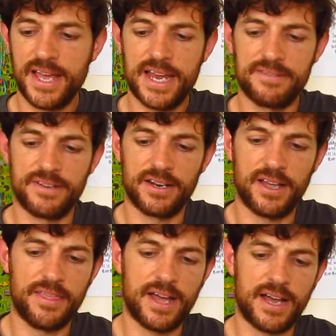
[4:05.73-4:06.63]
anything
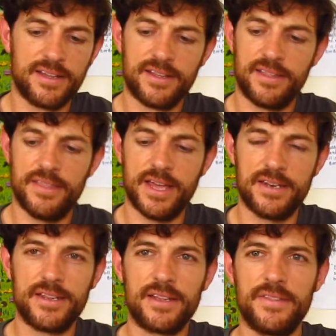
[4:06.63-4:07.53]
like that,
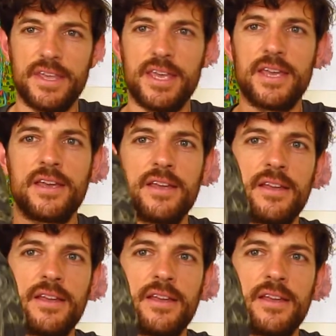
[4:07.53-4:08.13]
then the